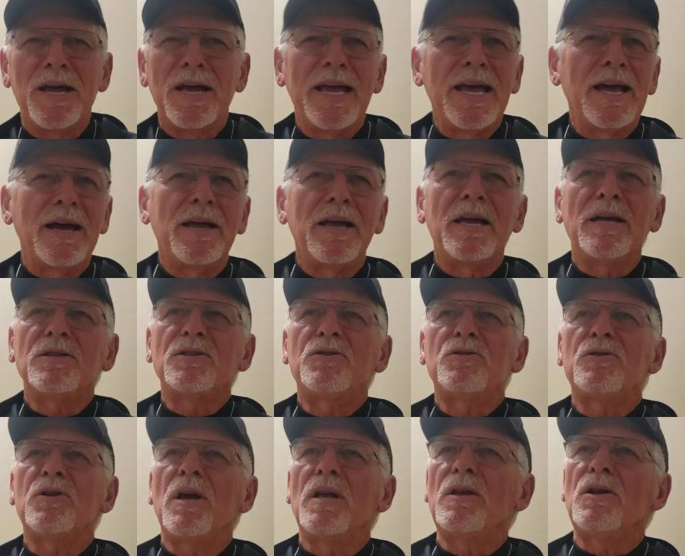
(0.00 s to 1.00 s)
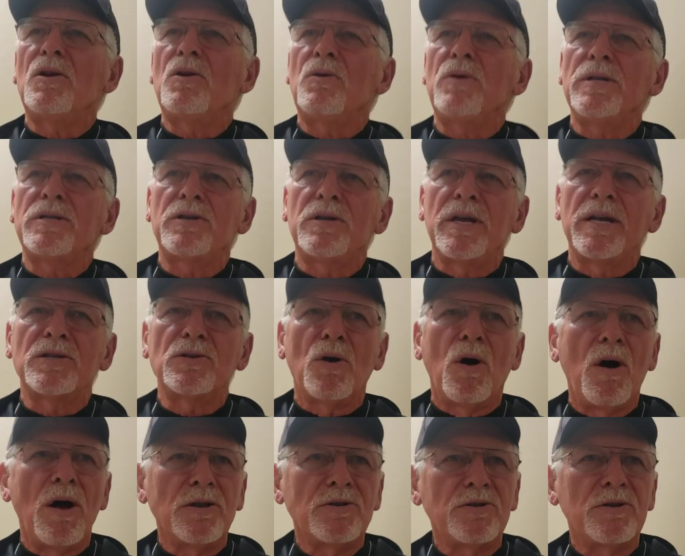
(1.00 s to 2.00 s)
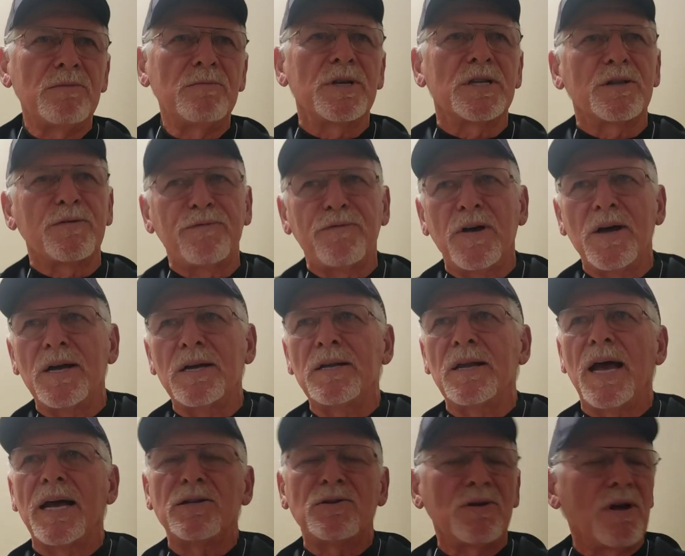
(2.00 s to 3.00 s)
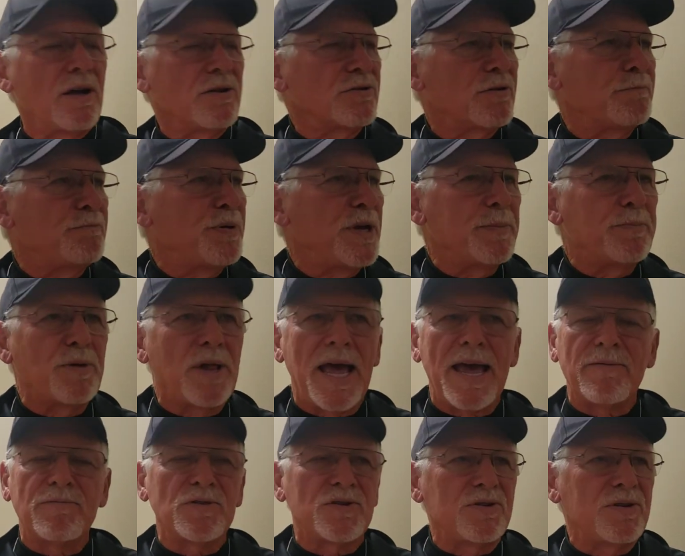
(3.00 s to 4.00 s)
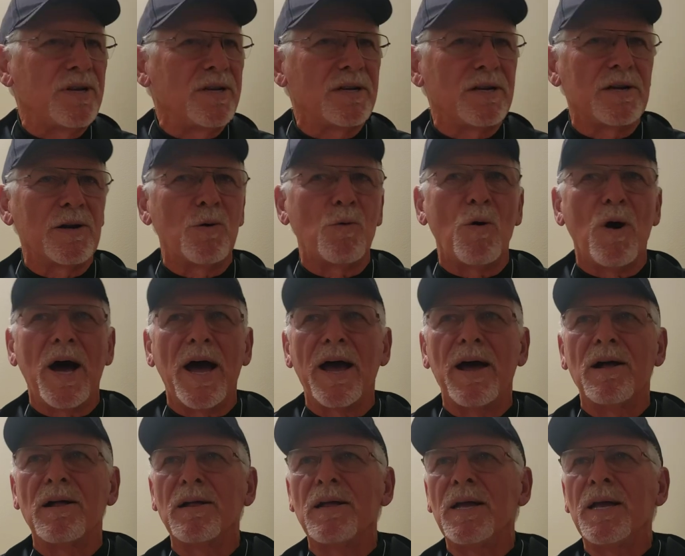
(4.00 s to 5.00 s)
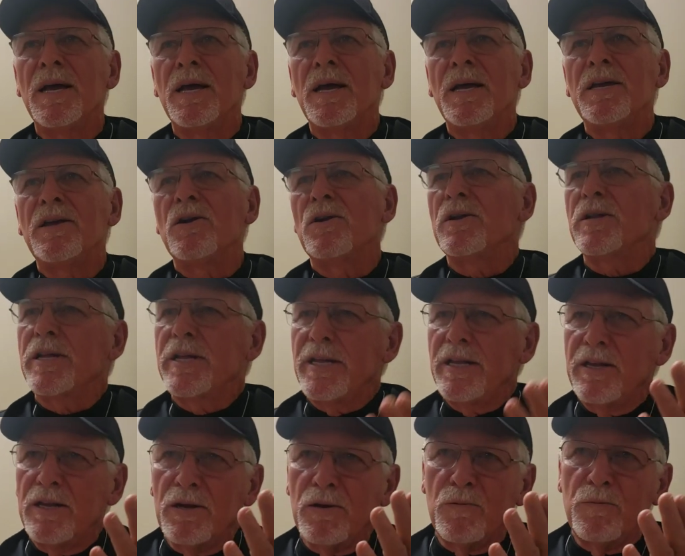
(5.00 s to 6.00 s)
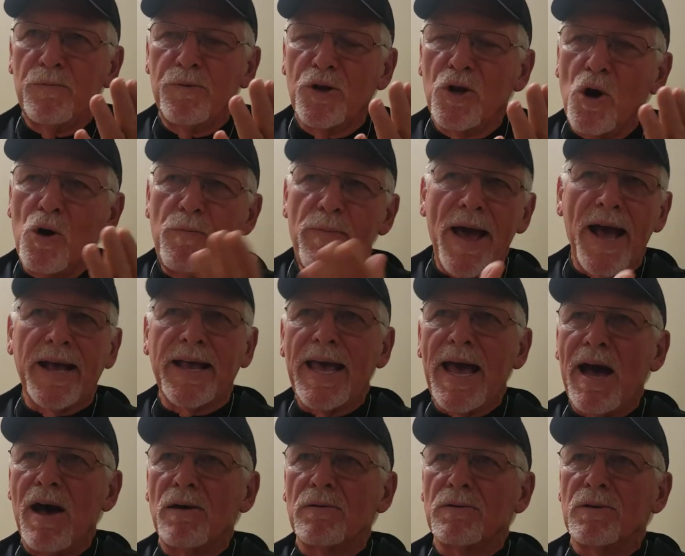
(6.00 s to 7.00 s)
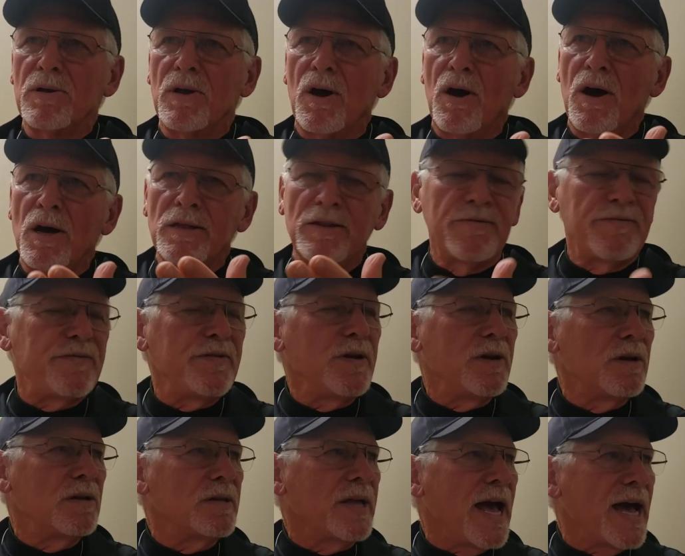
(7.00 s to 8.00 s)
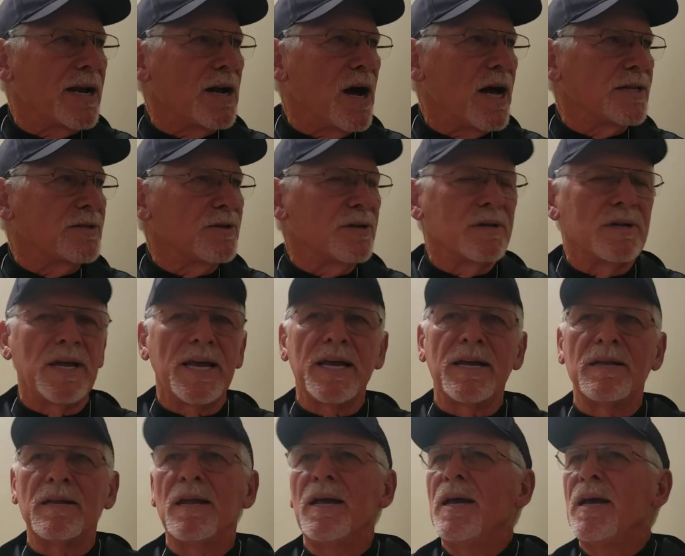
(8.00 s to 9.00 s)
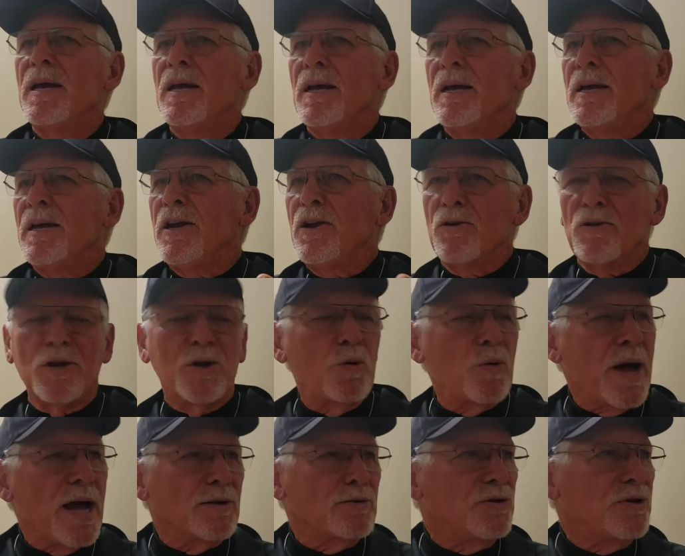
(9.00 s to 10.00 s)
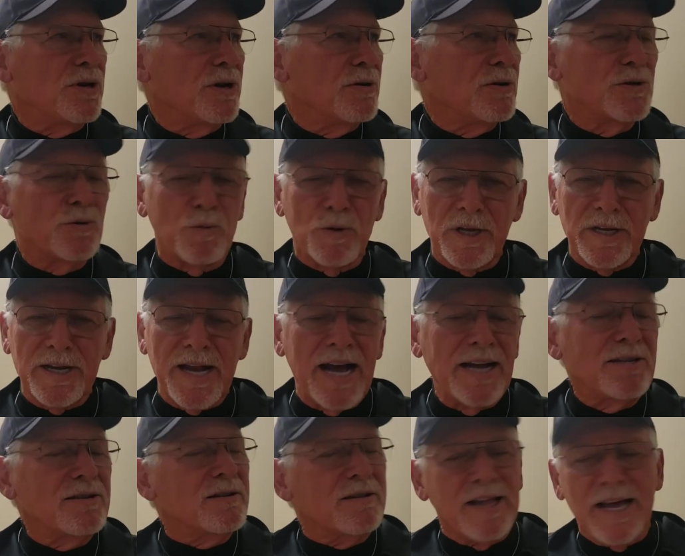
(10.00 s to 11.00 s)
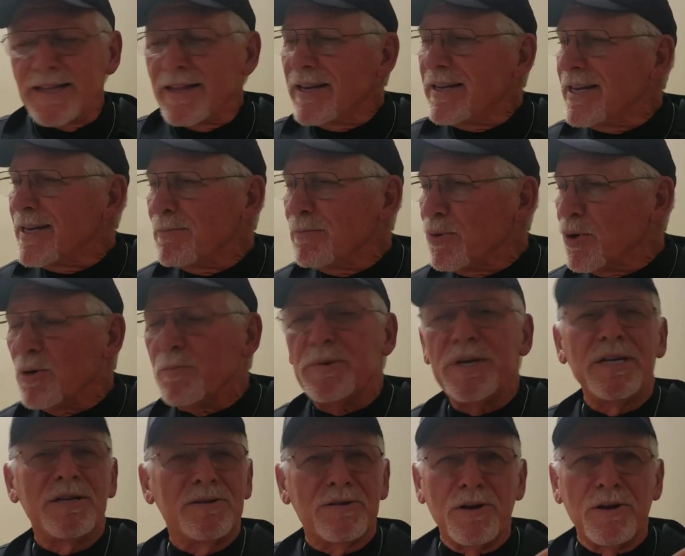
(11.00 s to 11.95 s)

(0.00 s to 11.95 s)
It, it's you know, it's it's awesome. It's fun. I saw some people I haven't seen in a while. You know, to go back out on the field at Autzen and hear the crowd cheer is really nice. Glad they didn't boo me.